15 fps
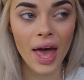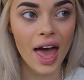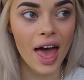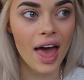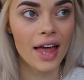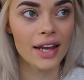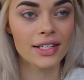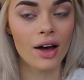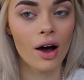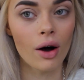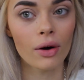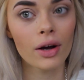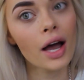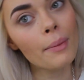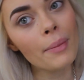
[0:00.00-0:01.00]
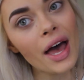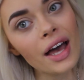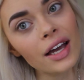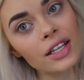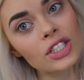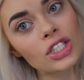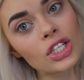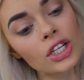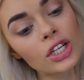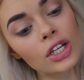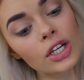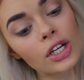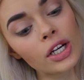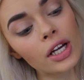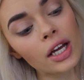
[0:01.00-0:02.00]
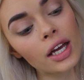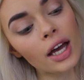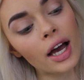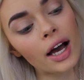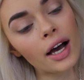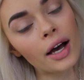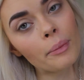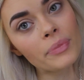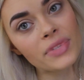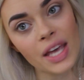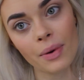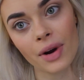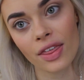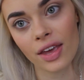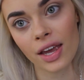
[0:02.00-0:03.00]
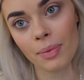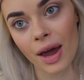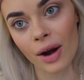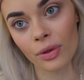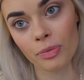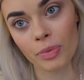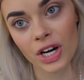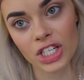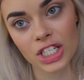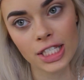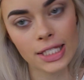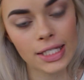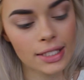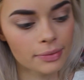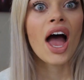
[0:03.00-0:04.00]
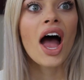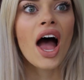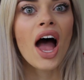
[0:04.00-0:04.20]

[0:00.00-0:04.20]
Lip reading: and I'll come back to say what I think about all the brushes.